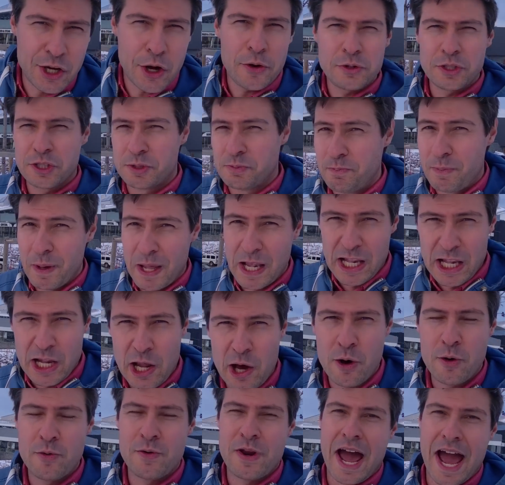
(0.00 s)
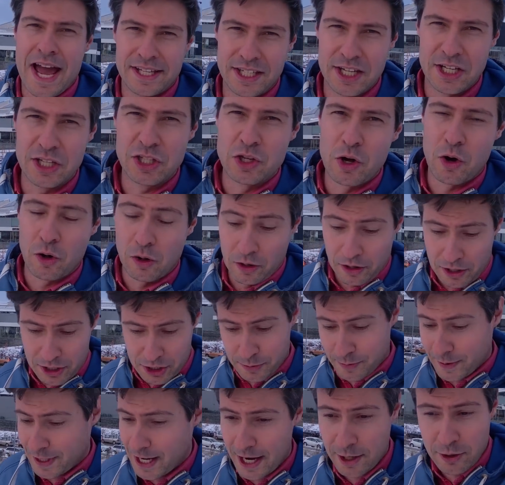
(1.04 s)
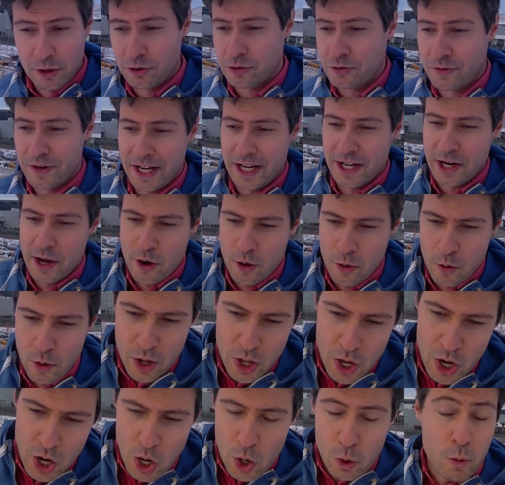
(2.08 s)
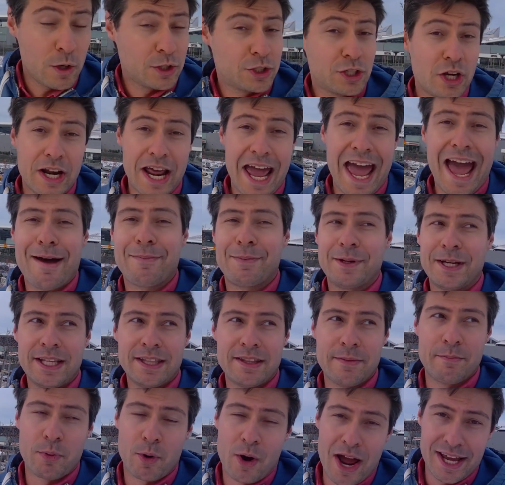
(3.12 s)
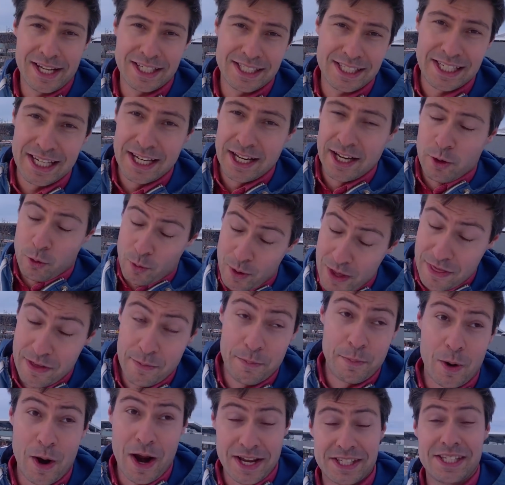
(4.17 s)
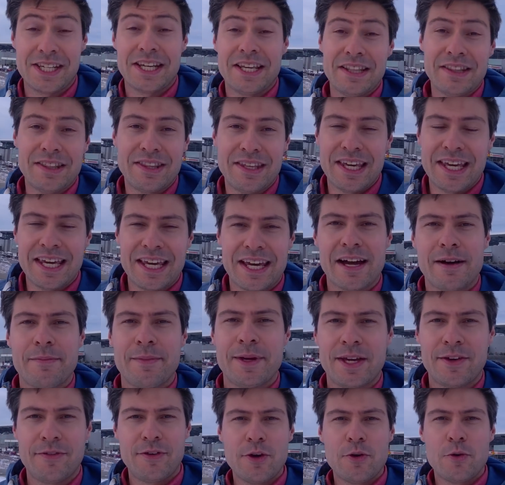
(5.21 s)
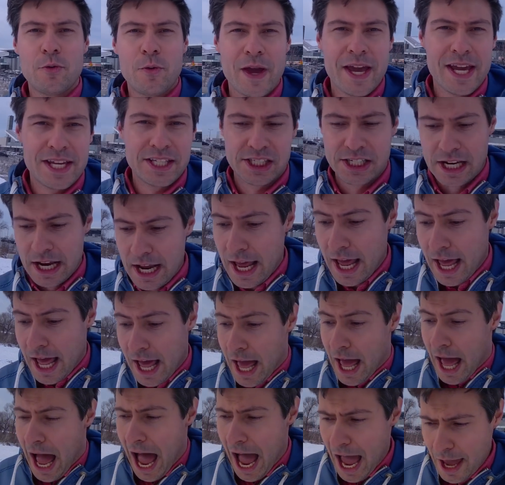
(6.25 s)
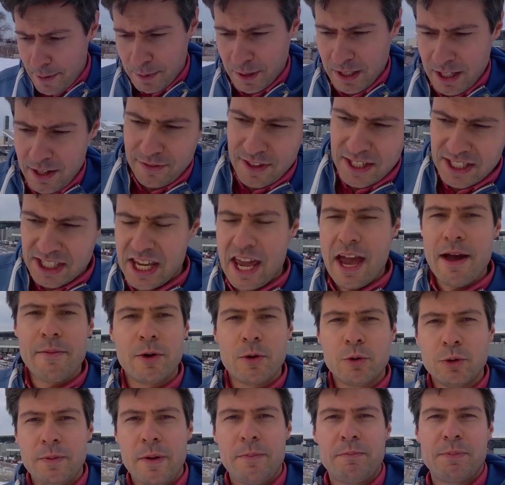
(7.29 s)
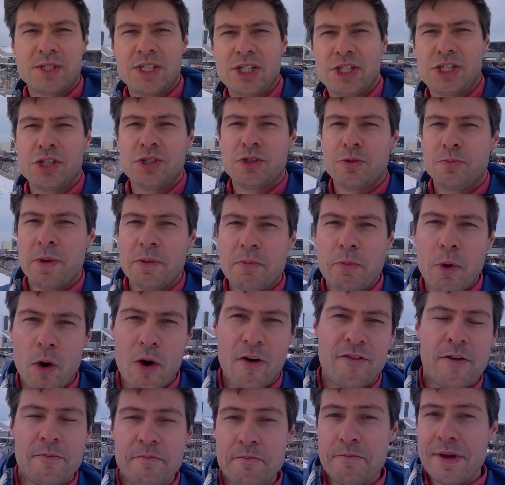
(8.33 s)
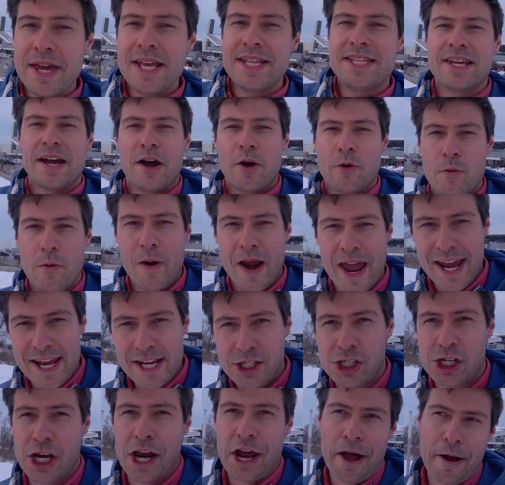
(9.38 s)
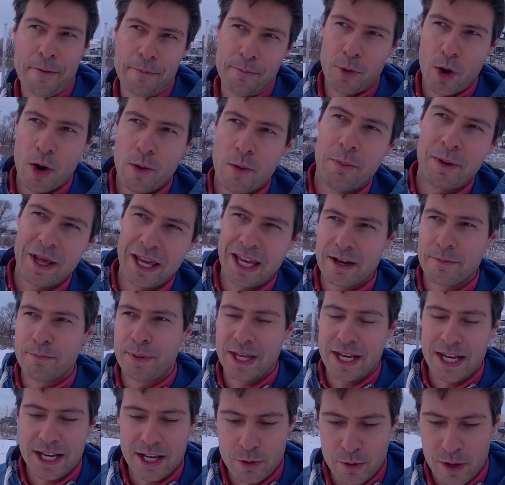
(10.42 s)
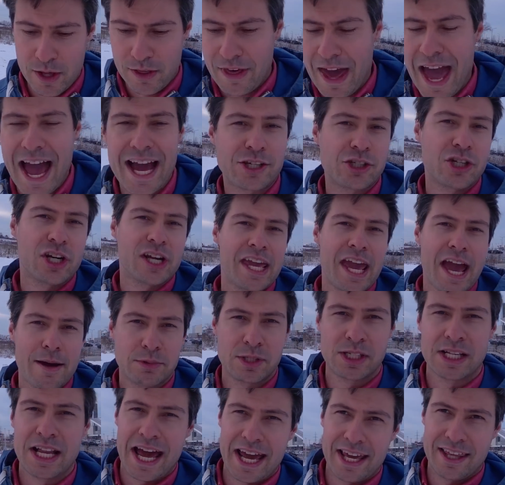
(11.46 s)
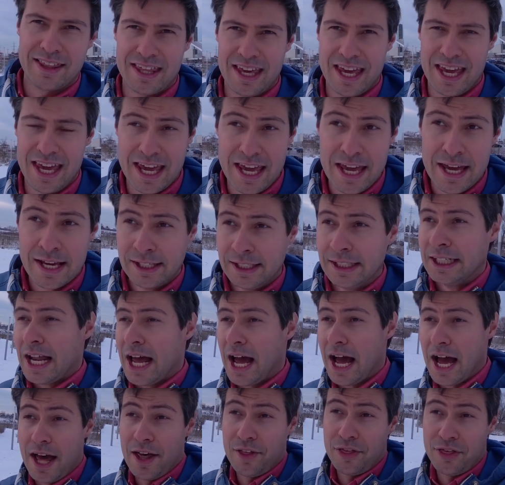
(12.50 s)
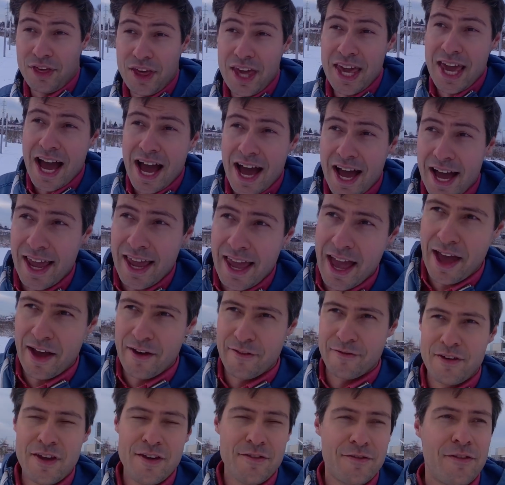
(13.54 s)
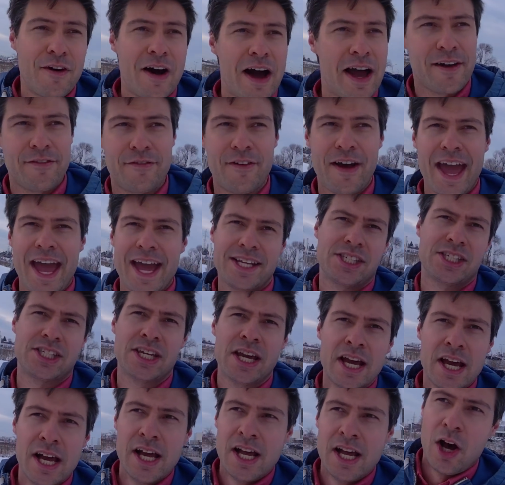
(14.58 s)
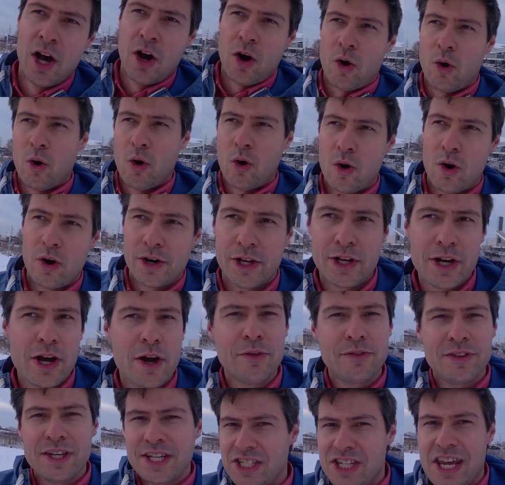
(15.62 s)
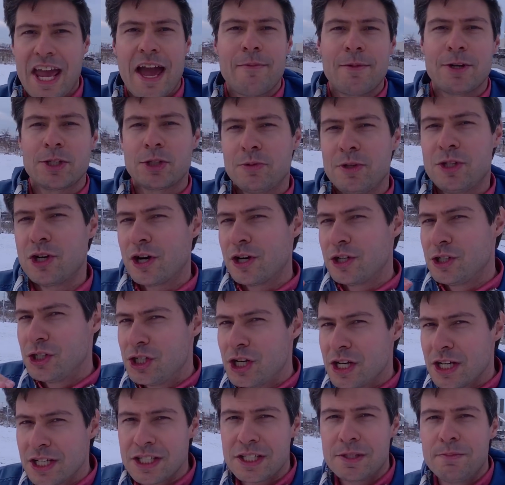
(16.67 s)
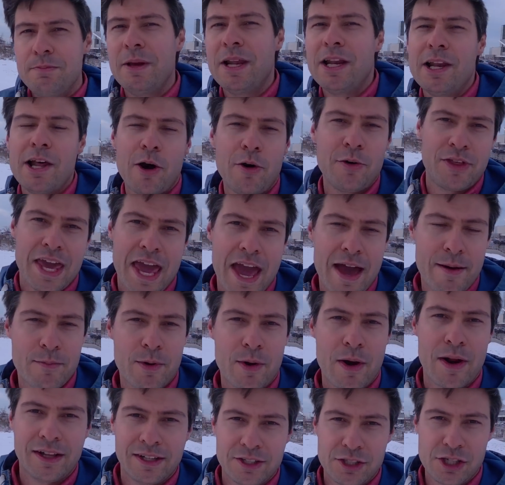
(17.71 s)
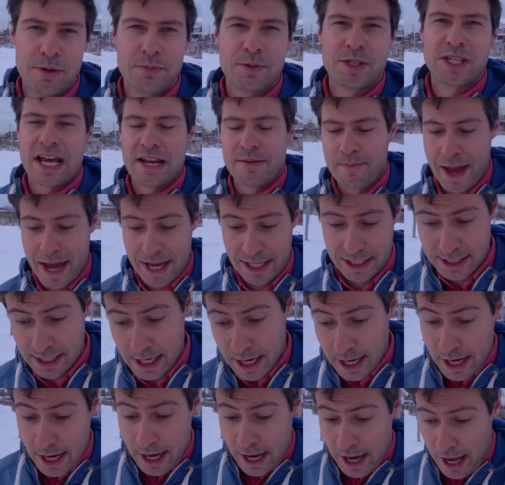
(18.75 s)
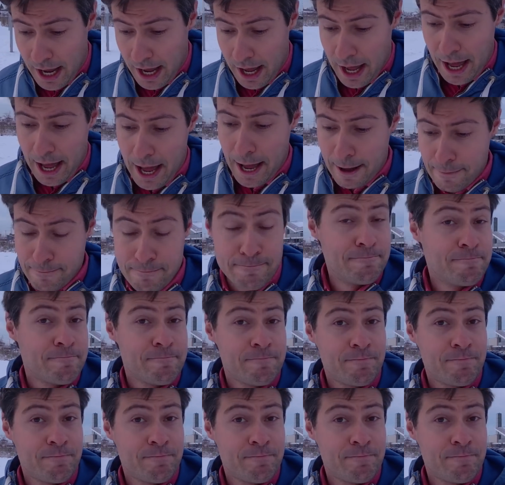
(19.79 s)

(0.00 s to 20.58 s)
goes below $90, but I don't really know what's going to happen in the price with the price in the coming few weeks. I believe this camera would be positioned to be more of a mid-range, probably competing with action cams like the TI V5S, or these cameras which are just below the umbrella chipset based. And